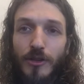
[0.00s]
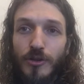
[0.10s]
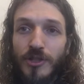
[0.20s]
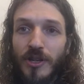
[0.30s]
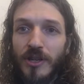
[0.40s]

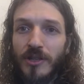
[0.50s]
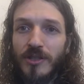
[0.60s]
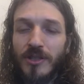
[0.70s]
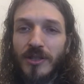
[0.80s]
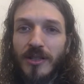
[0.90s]

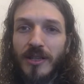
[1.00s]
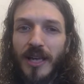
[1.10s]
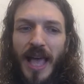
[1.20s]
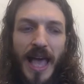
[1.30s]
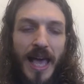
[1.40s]
losers,
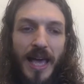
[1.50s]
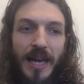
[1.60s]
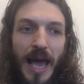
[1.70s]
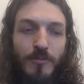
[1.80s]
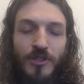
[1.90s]

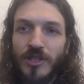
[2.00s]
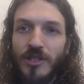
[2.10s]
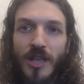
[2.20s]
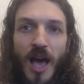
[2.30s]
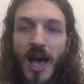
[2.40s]
and I'm just
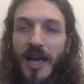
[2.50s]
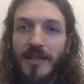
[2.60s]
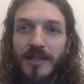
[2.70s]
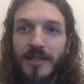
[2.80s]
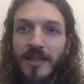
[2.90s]
not,